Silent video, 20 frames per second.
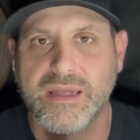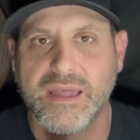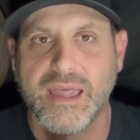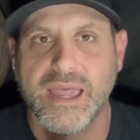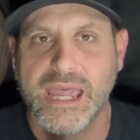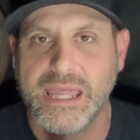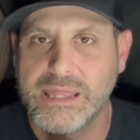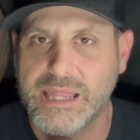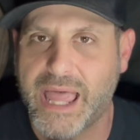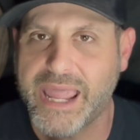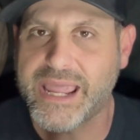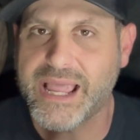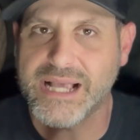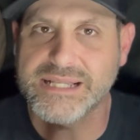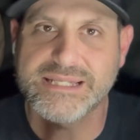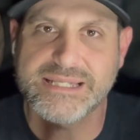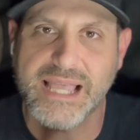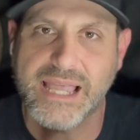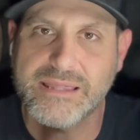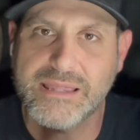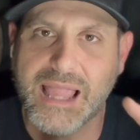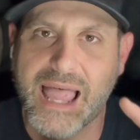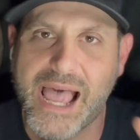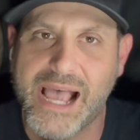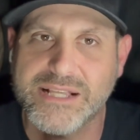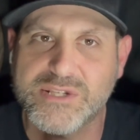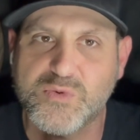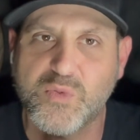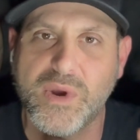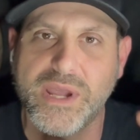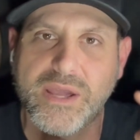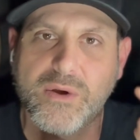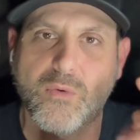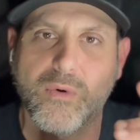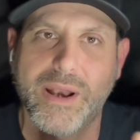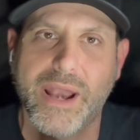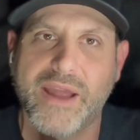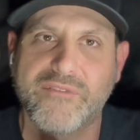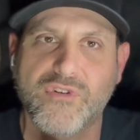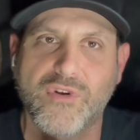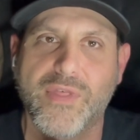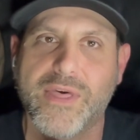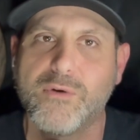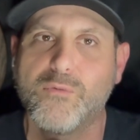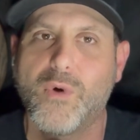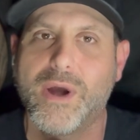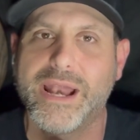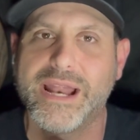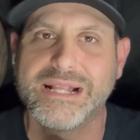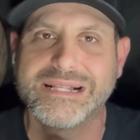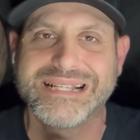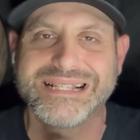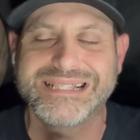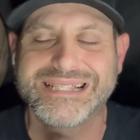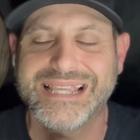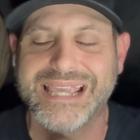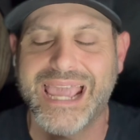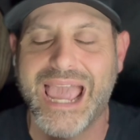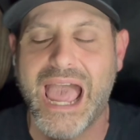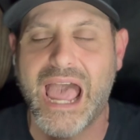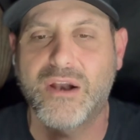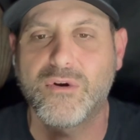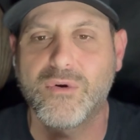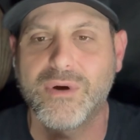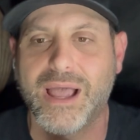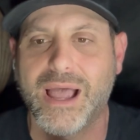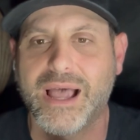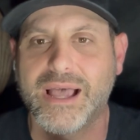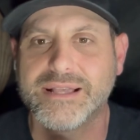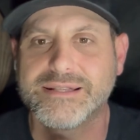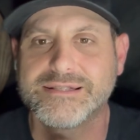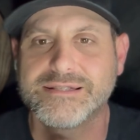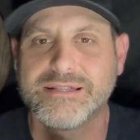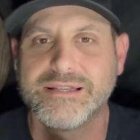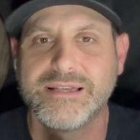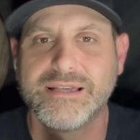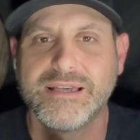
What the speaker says: And like I said last week whenever they went into Seattle, guys,